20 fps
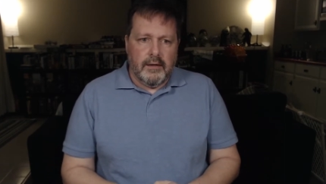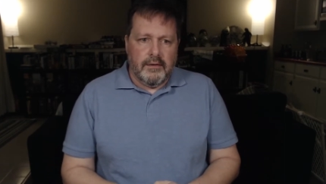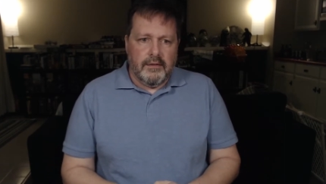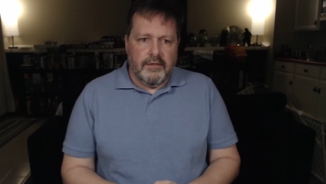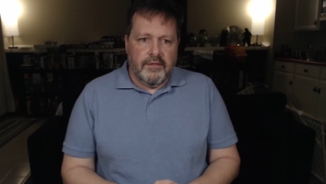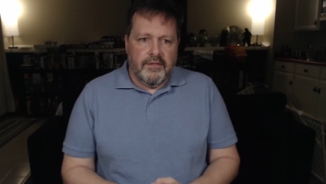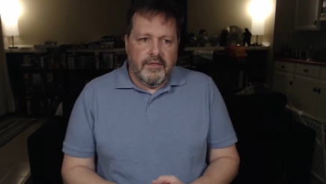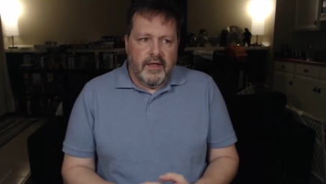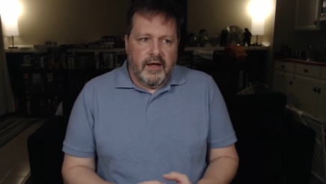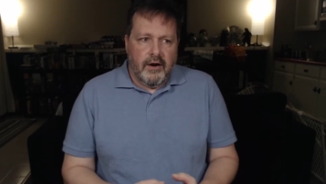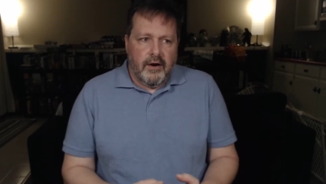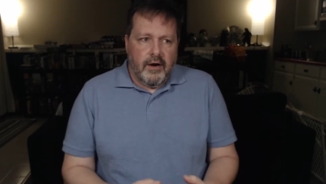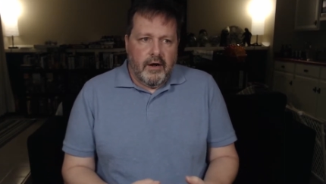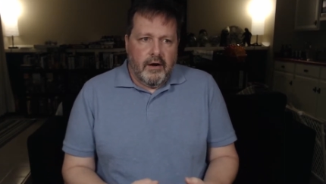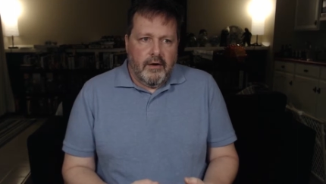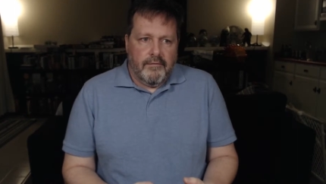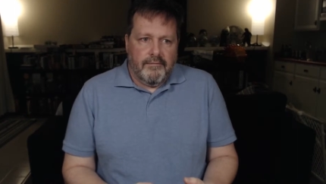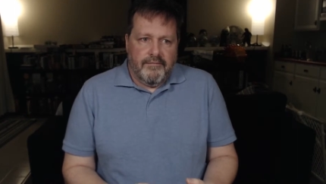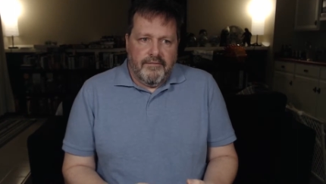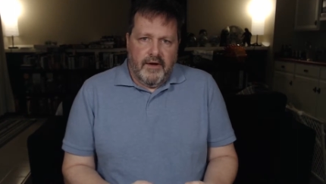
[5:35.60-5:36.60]
They
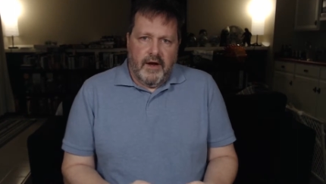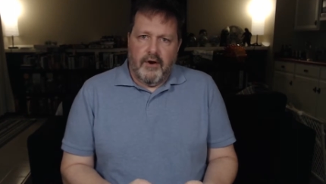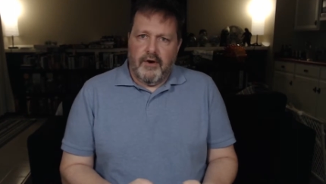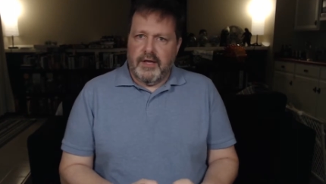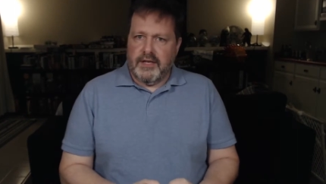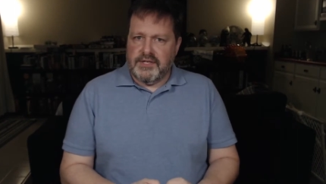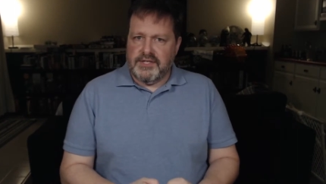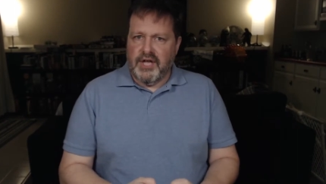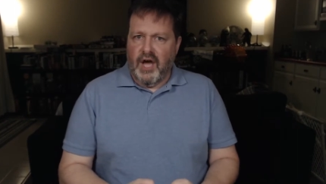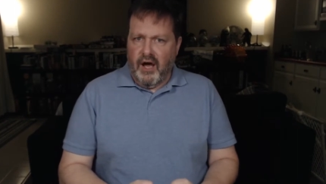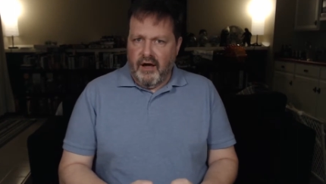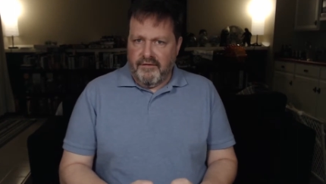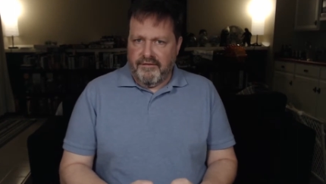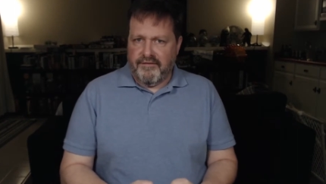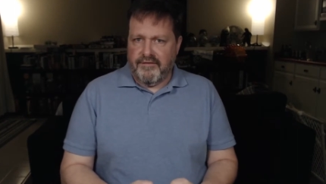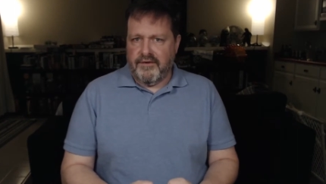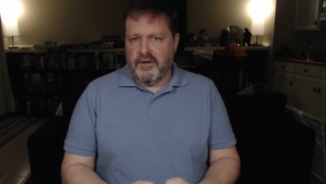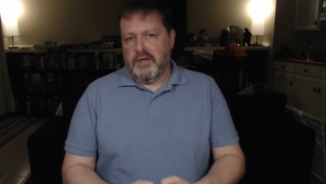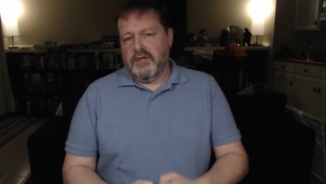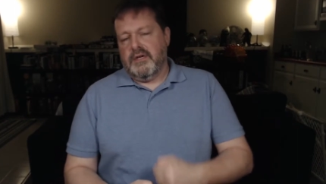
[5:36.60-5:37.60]
are very
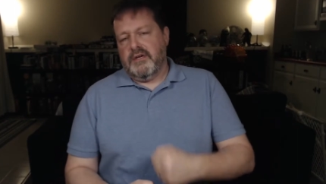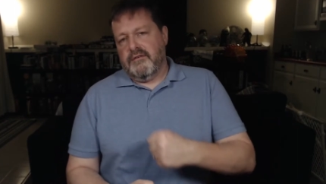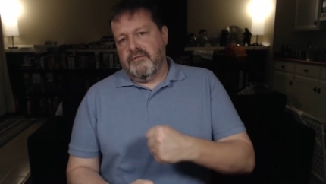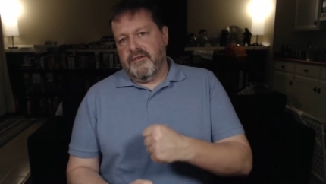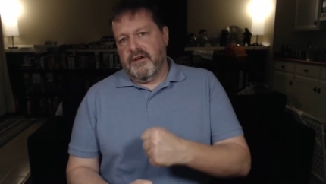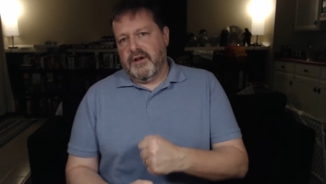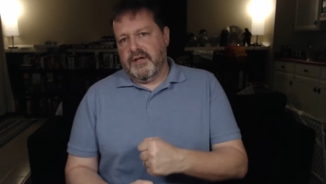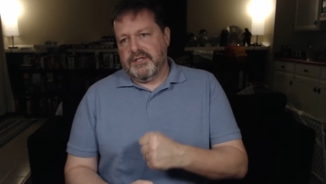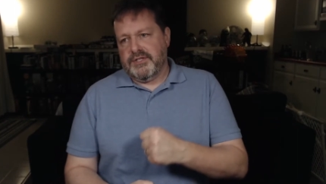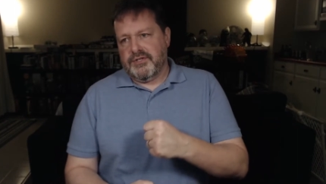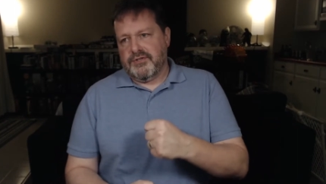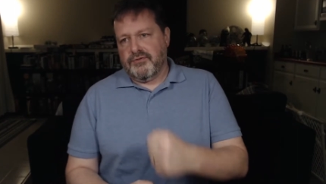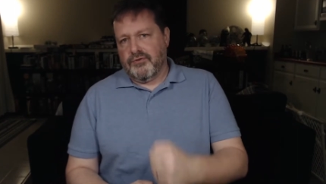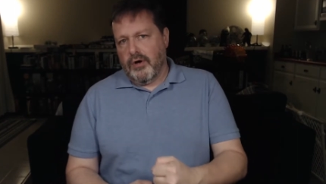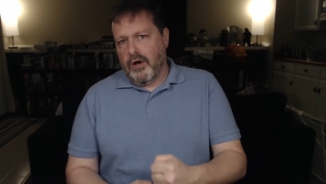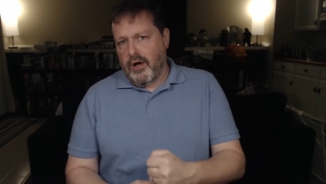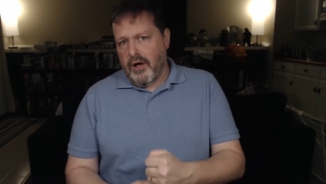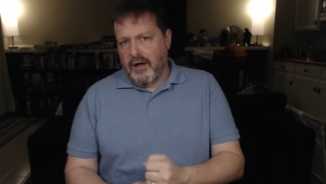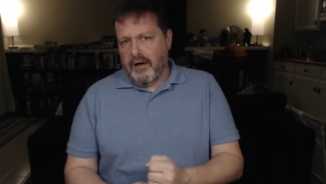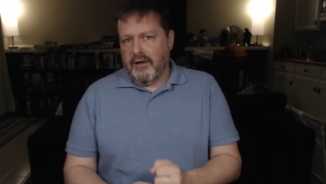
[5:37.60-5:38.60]
tough, very
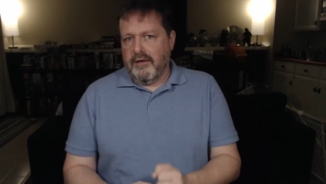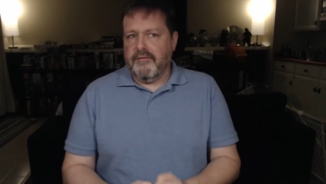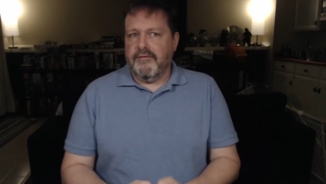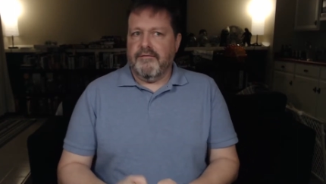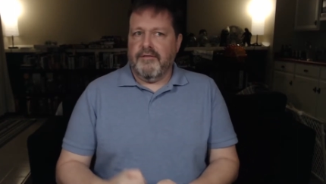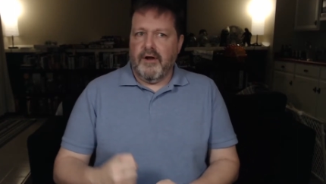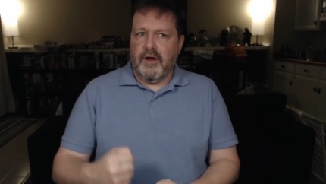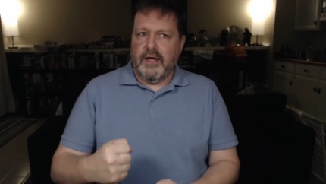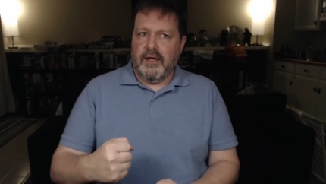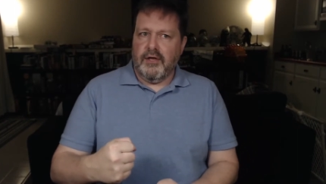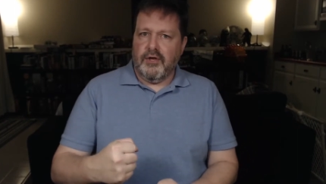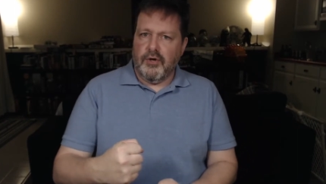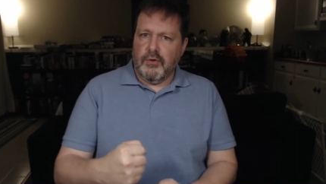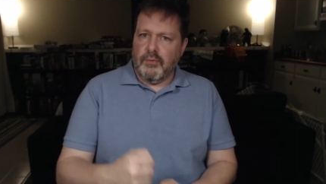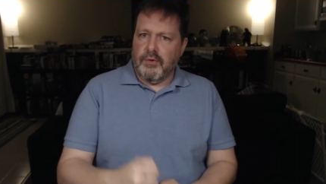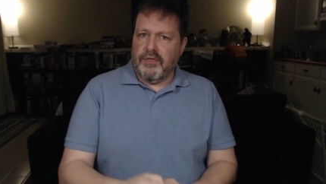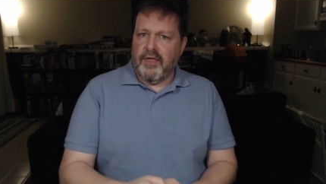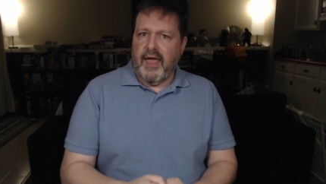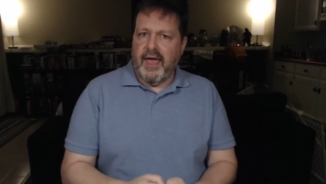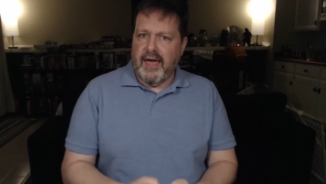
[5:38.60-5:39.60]
strong, very good
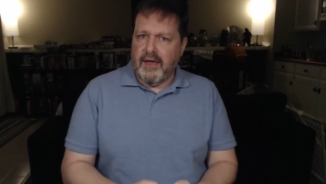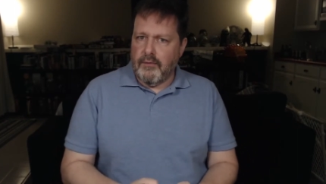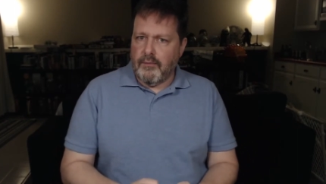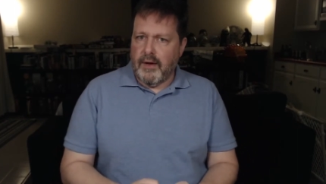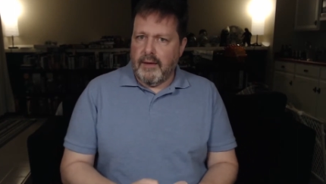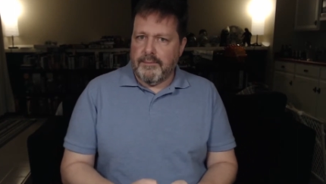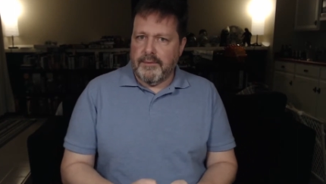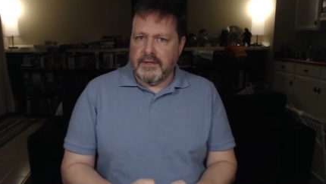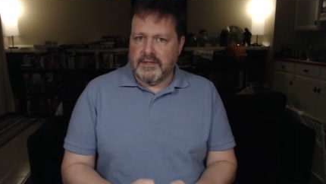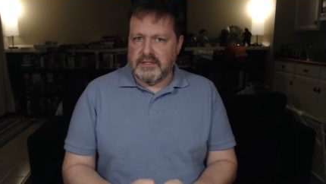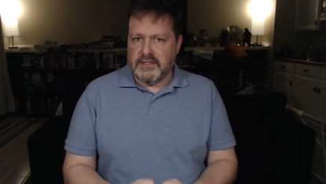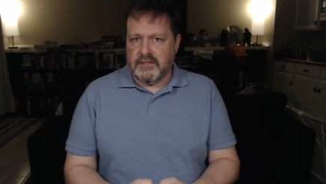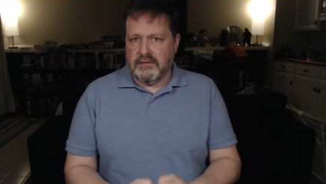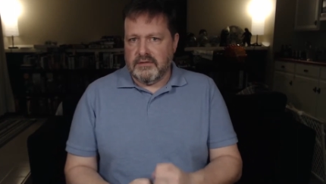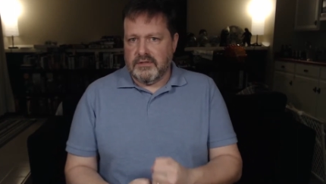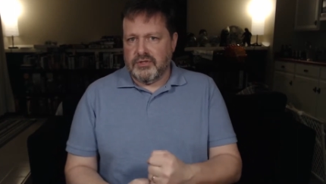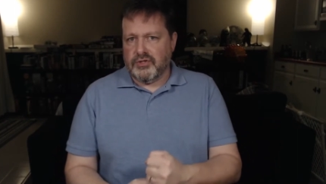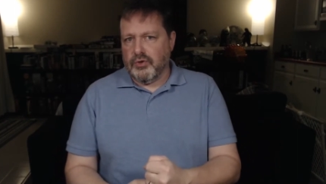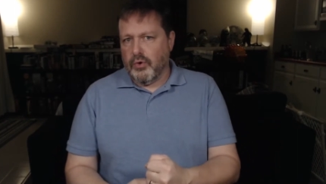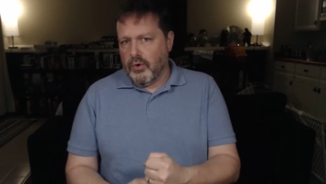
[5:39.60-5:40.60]
with hand weapons
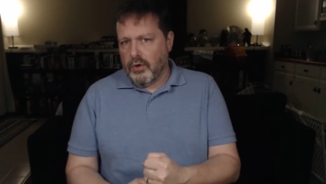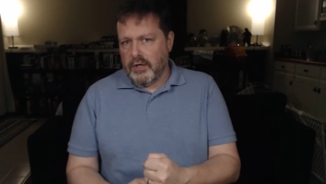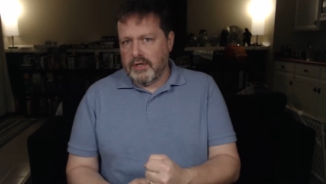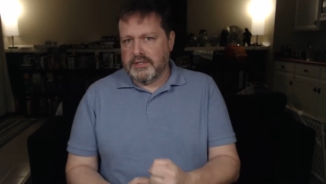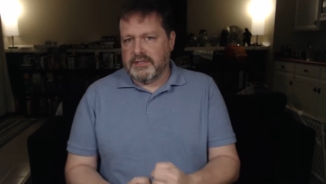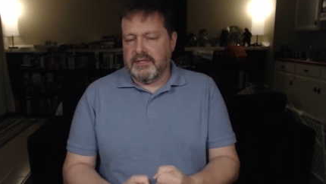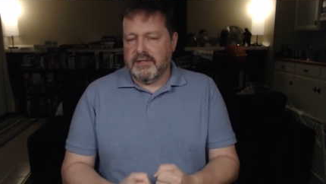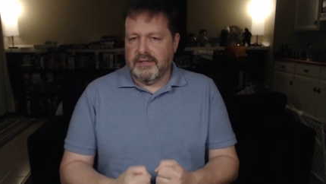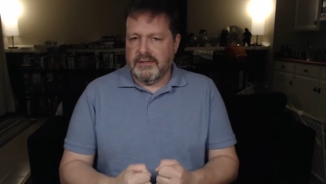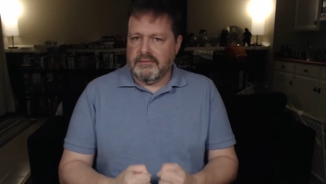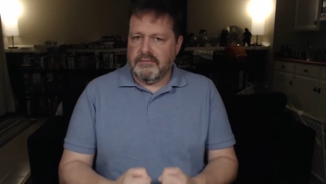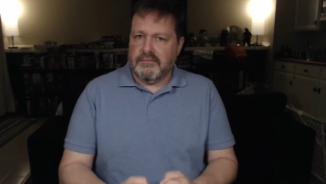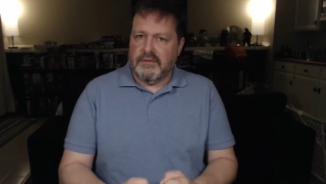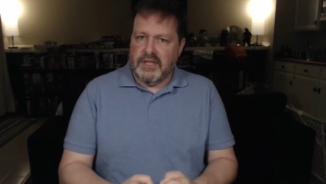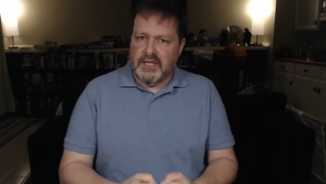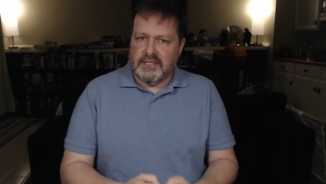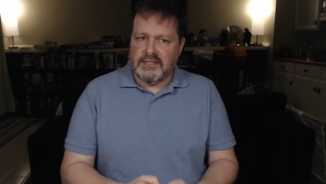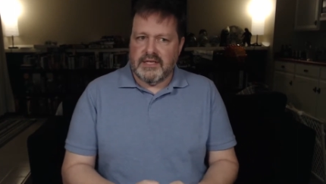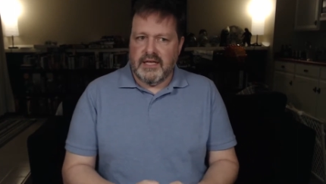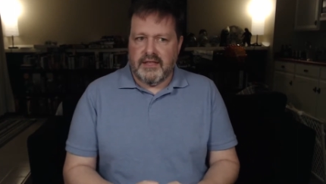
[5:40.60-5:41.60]
and swords and
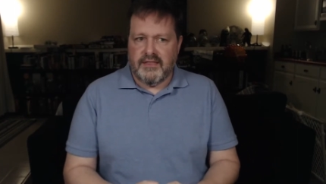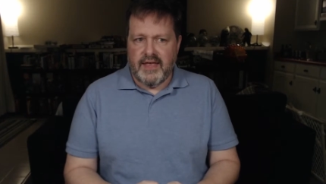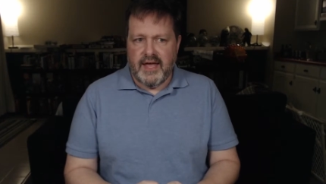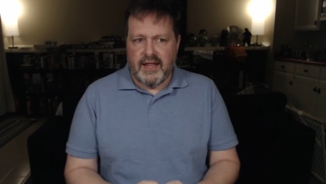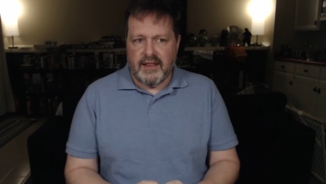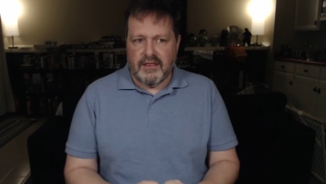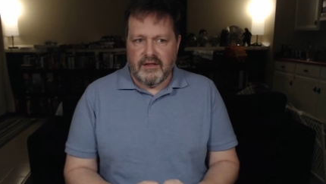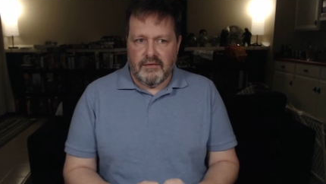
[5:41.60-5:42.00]
things like that.